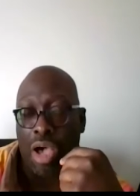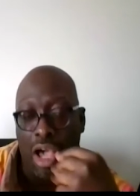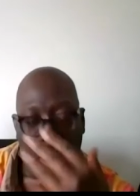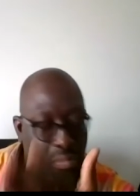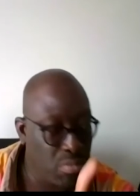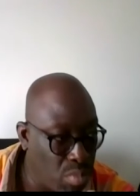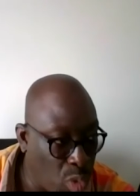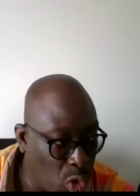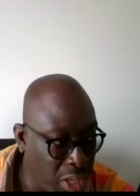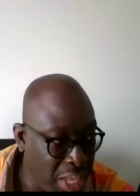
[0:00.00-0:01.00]
but
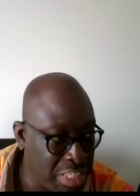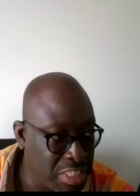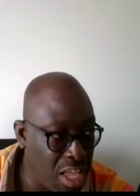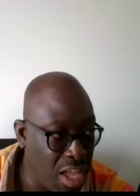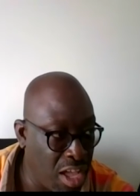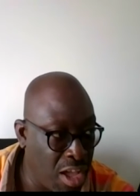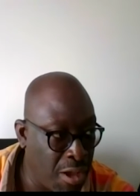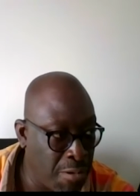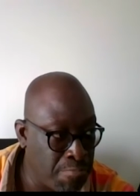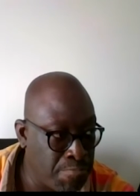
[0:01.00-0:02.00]
more or less,
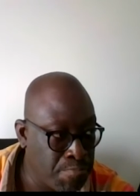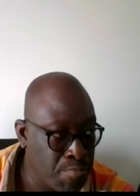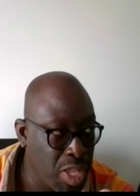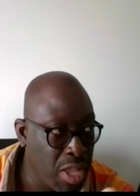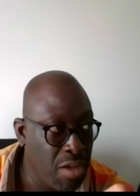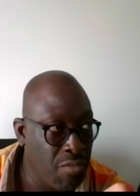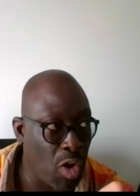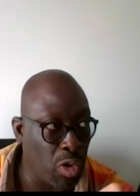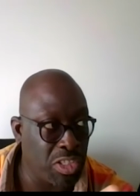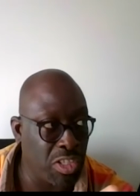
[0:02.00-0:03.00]
um,
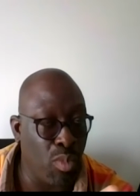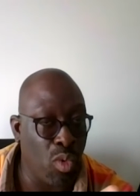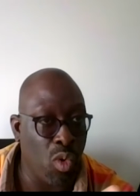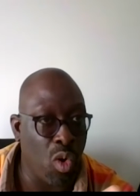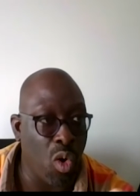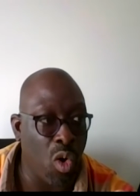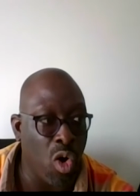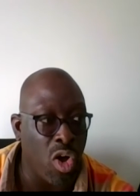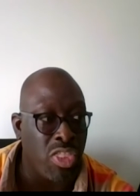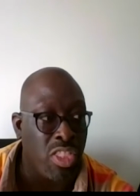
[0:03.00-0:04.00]
focusing more
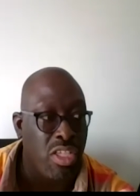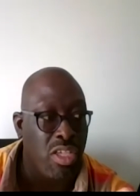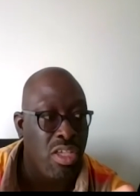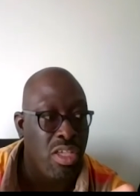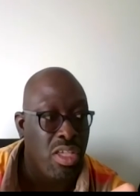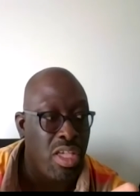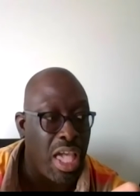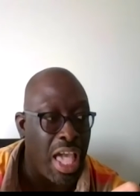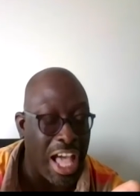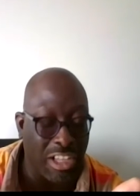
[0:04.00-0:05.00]
on
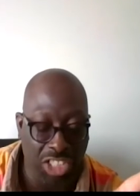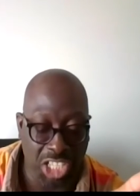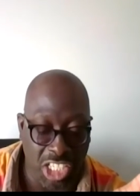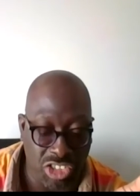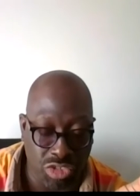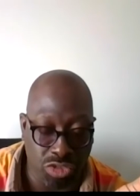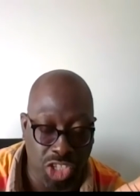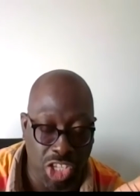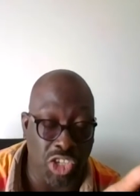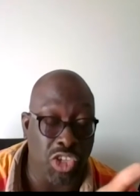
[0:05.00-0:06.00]
how
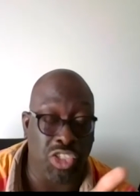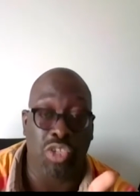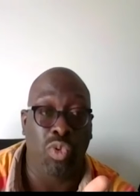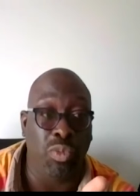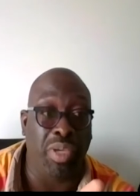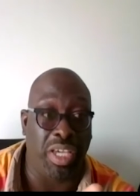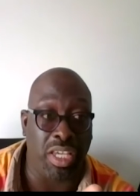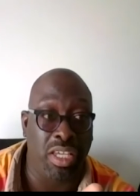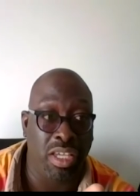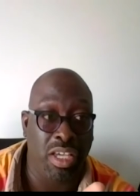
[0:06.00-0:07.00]
central the user would
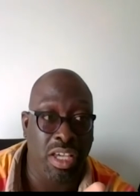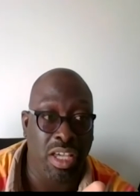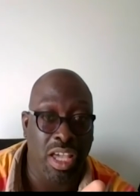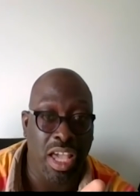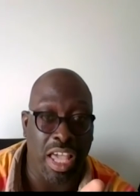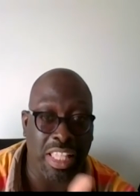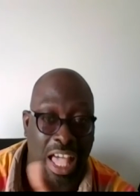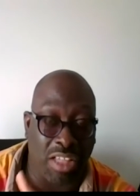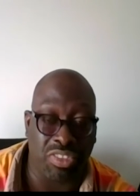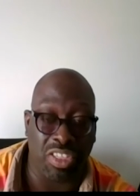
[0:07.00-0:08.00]
be
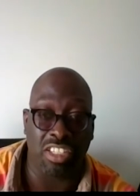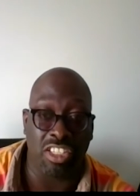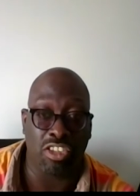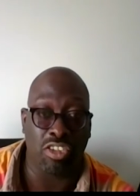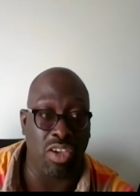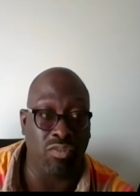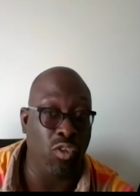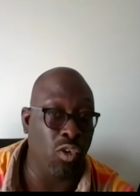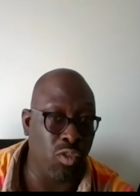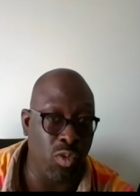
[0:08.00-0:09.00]
and how things need to
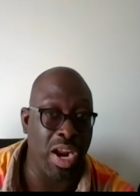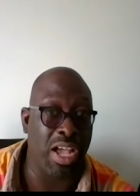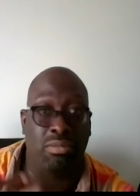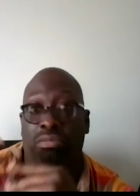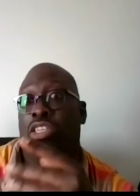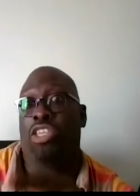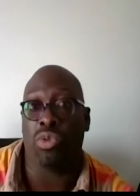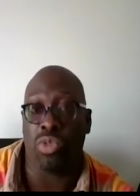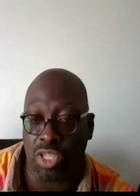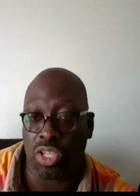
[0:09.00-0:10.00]
evolve around the
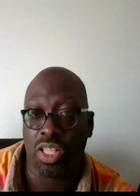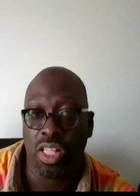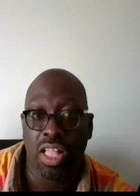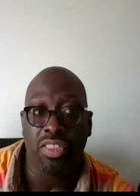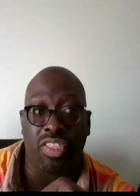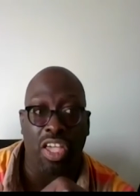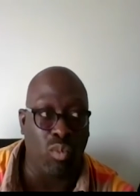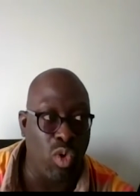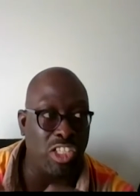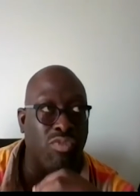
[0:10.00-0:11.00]
user.
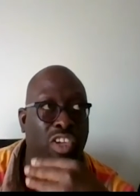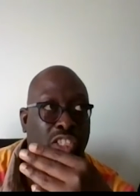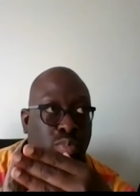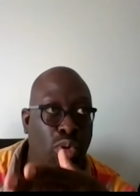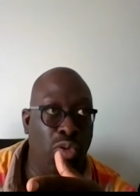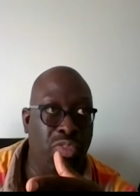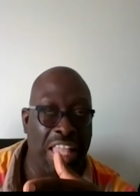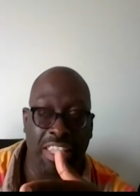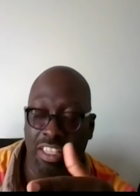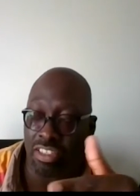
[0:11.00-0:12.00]
Then once you've explored
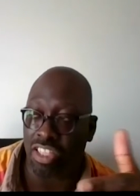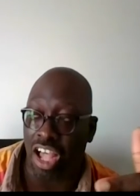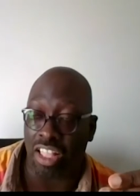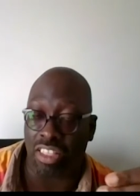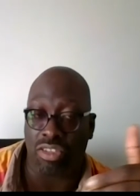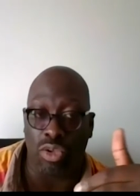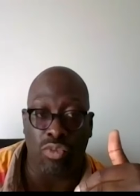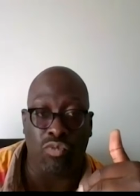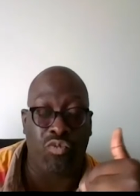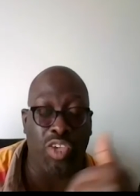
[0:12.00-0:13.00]
that, then you start
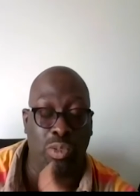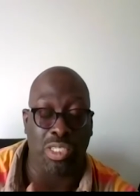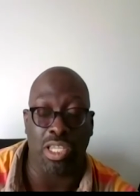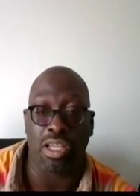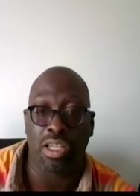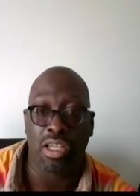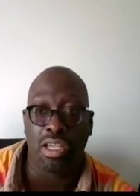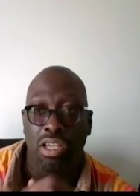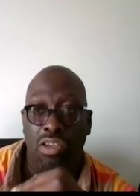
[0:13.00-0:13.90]
to filter